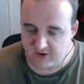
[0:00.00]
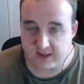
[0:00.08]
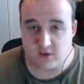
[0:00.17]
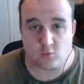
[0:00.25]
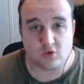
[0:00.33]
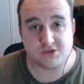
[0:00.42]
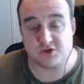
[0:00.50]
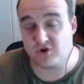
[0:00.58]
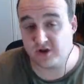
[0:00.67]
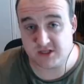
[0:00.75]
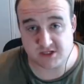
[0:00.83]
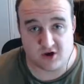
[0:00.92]
it was
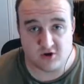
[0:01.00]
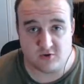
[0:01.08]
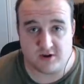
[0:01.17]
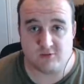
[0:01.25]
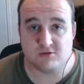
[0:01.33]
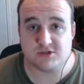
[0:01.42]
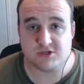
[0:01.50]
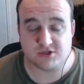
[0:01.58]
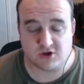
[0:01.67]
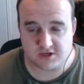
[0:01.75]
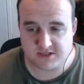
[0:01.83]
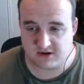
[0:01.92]
on its own. It was a
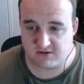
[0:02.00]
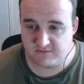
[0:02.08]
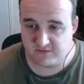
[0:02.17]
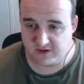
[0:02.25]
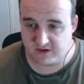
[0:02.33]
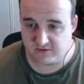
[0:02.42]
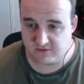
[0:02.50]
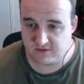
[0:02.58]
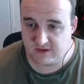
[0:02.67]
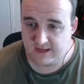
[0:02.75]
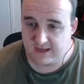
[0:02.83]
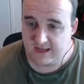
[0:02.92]
solitary vehicle
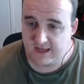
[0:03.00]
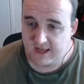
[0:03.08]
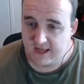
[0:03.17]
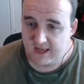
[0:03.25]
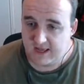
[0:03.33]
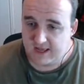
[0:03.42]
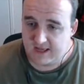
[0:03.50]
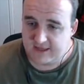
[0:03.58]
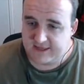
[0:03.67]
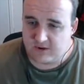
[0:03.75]
that